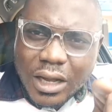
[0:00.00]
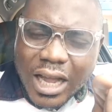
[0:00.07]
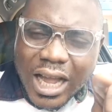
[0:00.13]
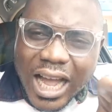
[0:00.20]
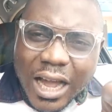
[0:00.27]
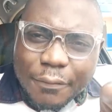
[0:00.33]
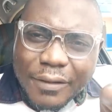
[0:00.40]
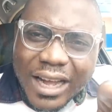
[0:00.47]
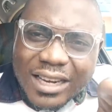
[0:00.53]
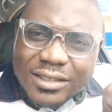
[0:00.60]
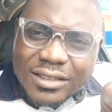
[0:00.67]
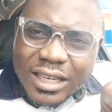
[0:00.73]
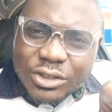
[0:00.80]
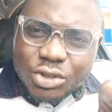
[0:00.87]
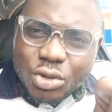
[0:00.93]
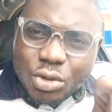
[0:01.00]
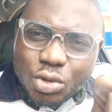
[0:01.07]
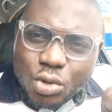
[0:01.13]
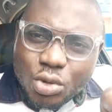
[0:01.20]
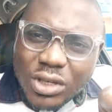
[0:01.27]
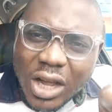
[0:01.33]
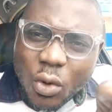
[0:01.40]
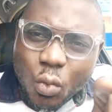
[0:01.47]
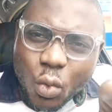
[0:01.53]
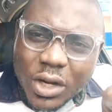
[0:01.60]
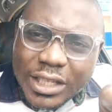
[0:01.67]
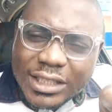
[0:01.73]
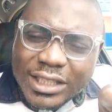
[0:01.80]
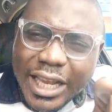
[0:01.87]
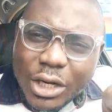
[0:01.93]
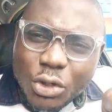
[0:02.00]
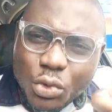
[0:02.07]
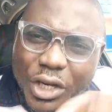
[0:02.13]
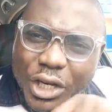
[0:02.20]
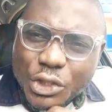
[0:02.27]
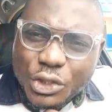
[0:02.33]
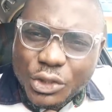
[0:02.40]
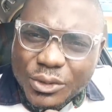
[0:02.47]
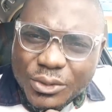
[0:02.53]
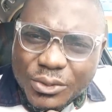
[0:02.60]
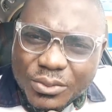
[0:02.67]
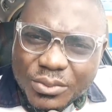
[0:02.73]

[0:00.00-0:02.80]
have access to good and quality education?